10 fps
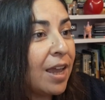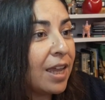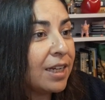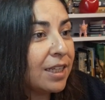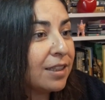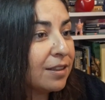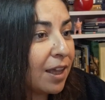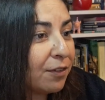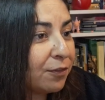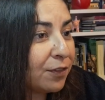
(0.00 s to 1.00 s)
and in
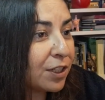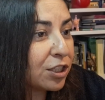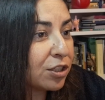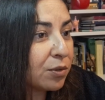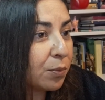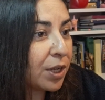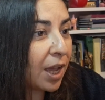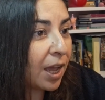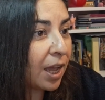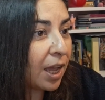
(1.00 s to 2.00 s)
the fiction we
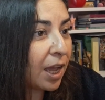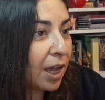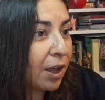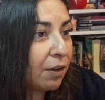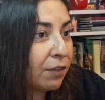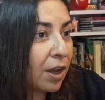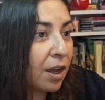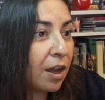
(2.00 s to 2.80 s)
have